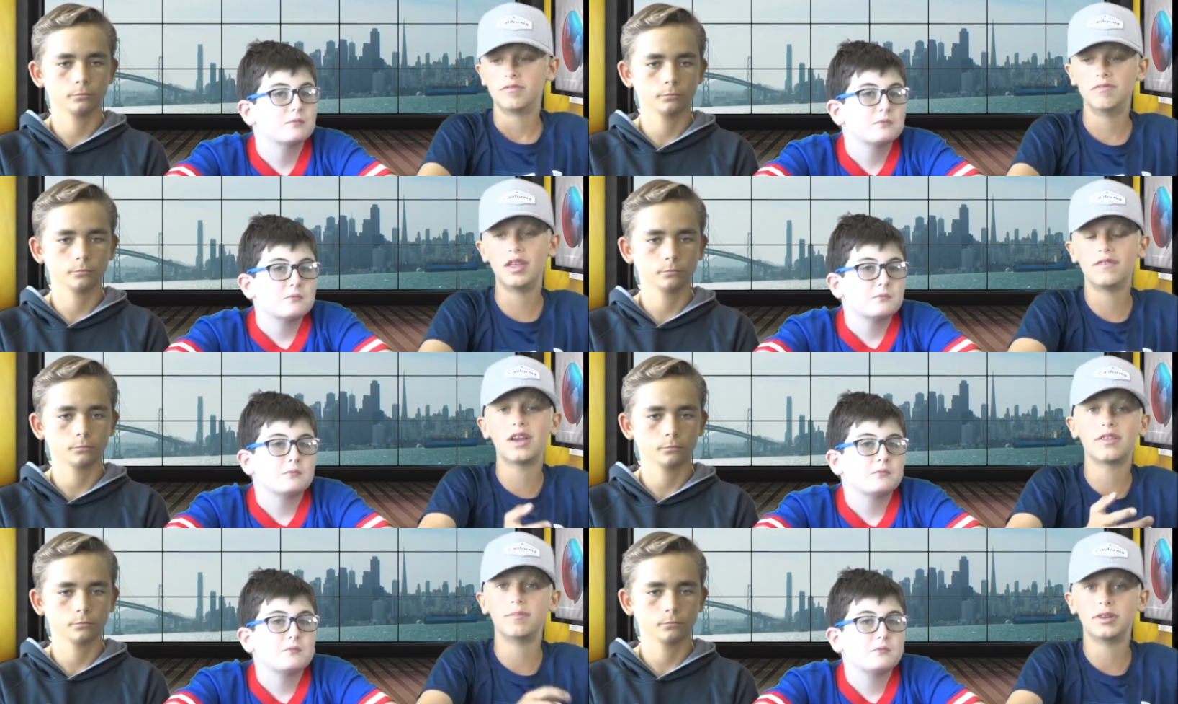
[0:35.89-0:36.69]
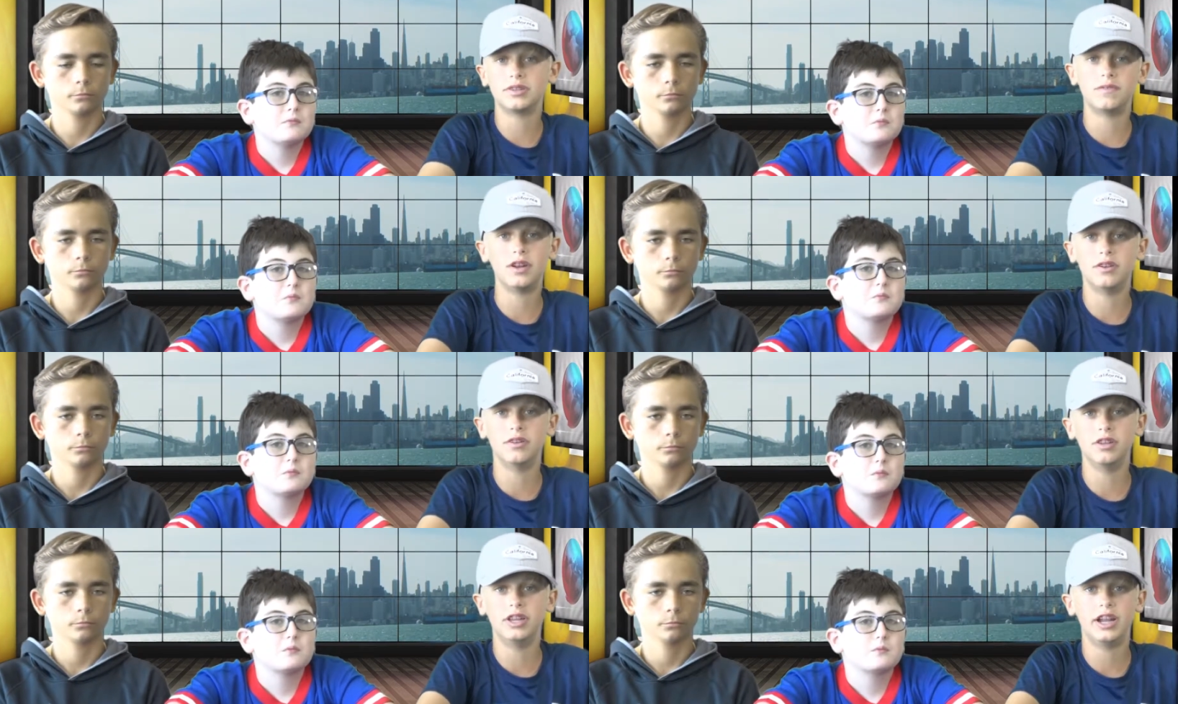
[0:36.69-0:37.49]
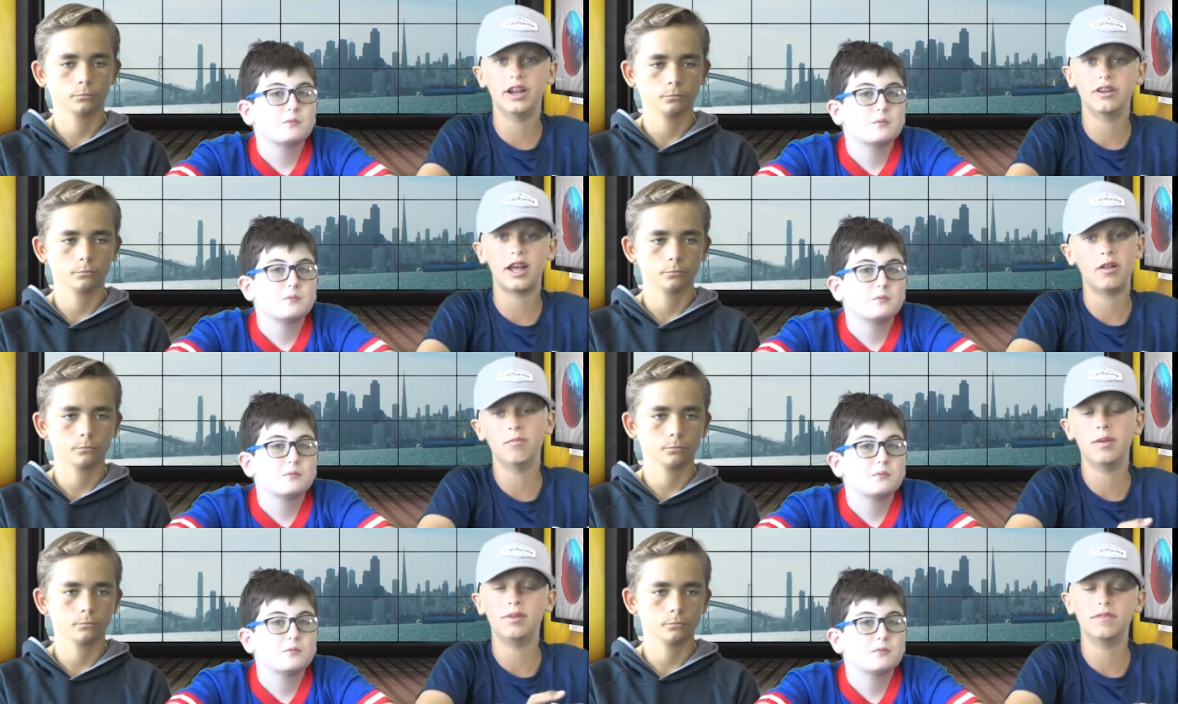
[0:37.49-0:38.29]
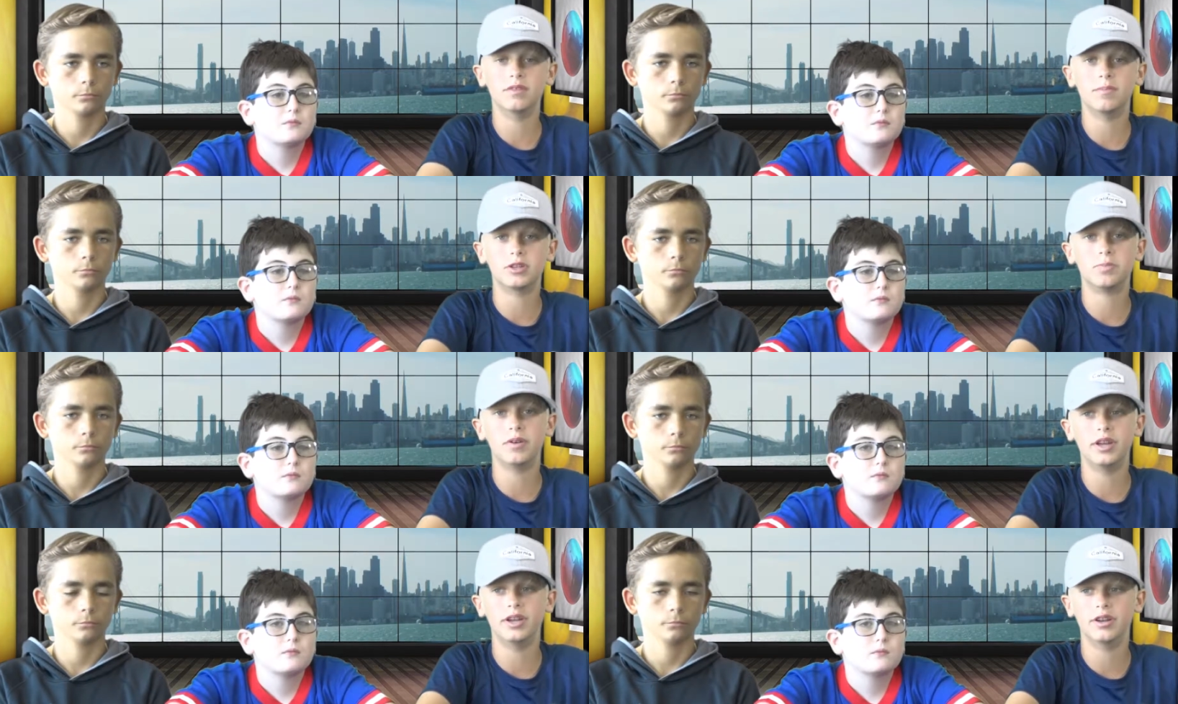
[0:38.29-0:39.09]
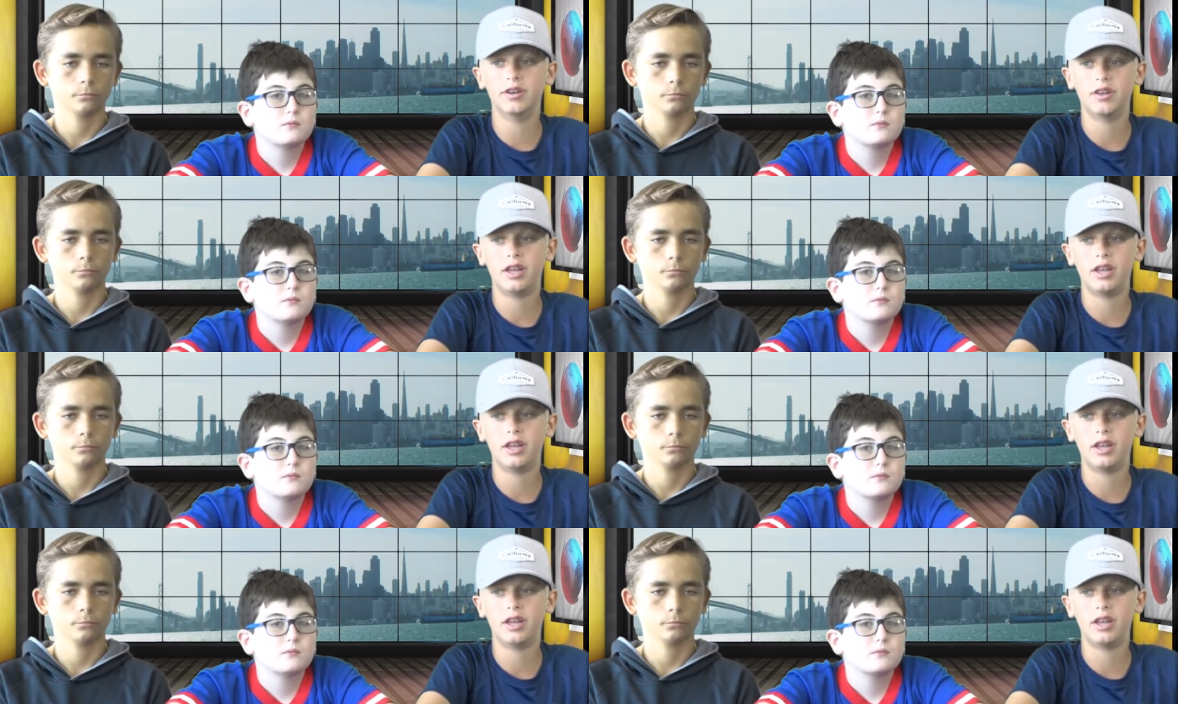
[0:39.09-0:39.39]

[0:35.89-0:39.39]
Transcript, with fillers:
Speaker 1: they've got the best defender in the league, Aaron Donald, maybe even the best player.